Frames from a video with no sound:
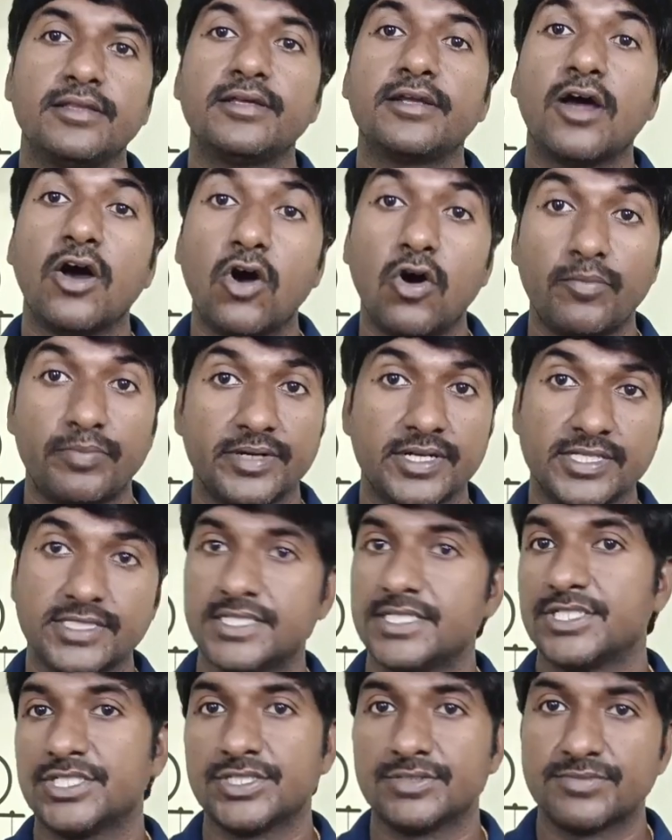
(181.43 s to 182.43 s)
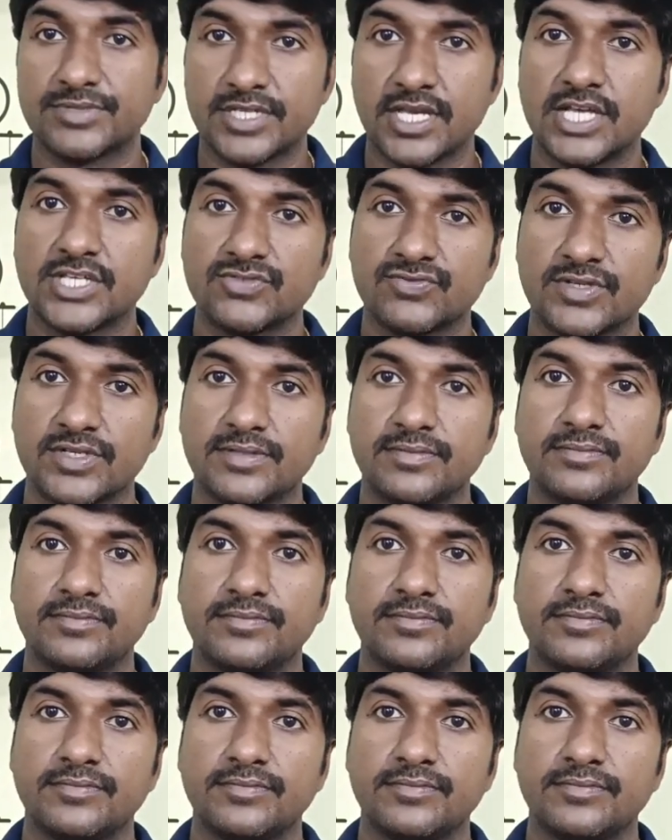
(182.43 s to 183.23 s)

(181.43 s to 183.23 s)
other operating systems as well.